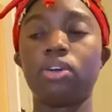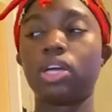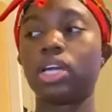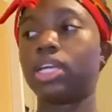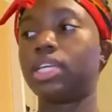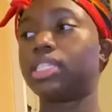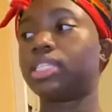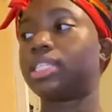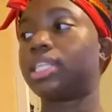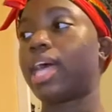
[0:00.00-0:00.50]

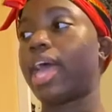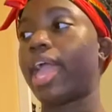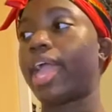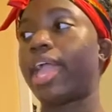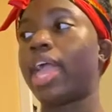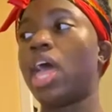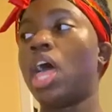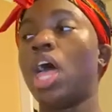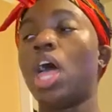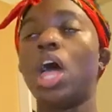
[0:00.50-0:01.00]
Because, like,
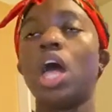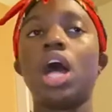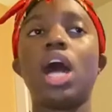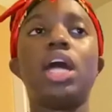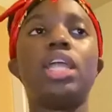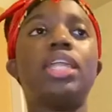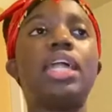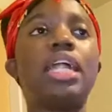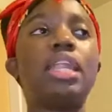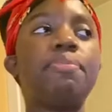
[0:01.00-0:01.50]

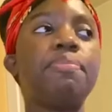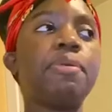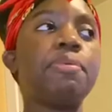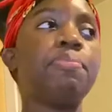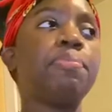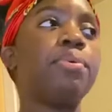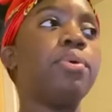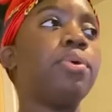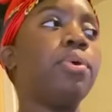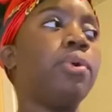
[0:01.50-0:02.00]
a lot of
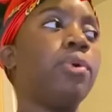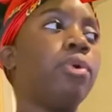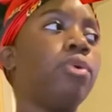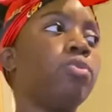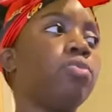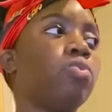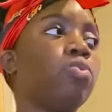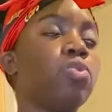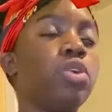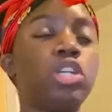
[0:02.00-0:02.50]

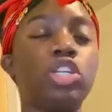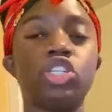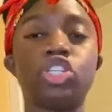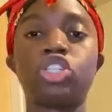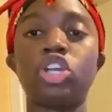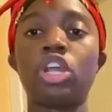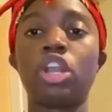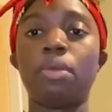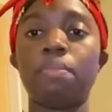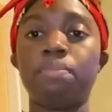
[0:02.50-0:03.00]
people want to
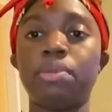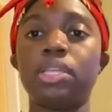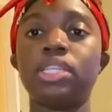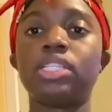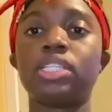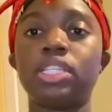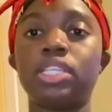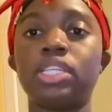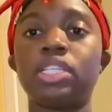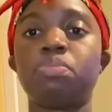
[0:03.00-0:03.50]
start a
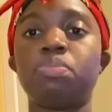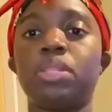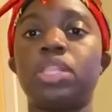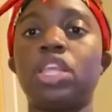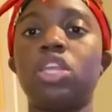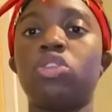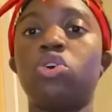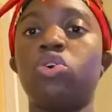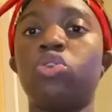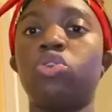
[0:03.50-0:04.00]
business, but they
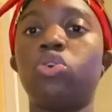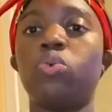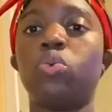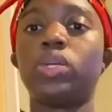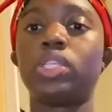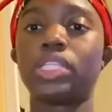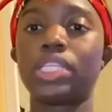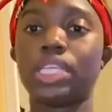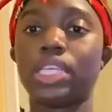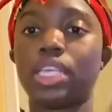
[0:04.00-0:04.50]
don't know
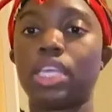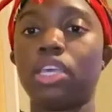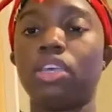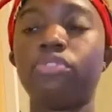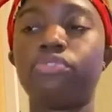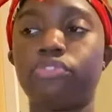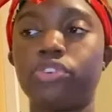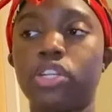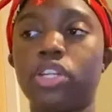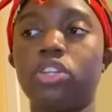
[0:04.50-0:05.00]
what to
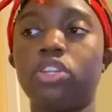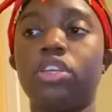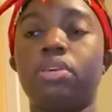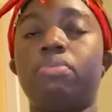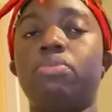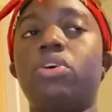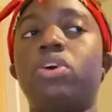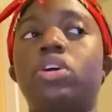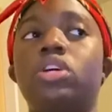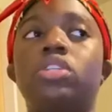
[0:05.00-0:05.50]
get for their lip
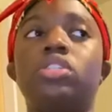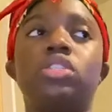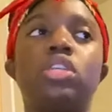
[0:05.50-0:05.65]
gloss.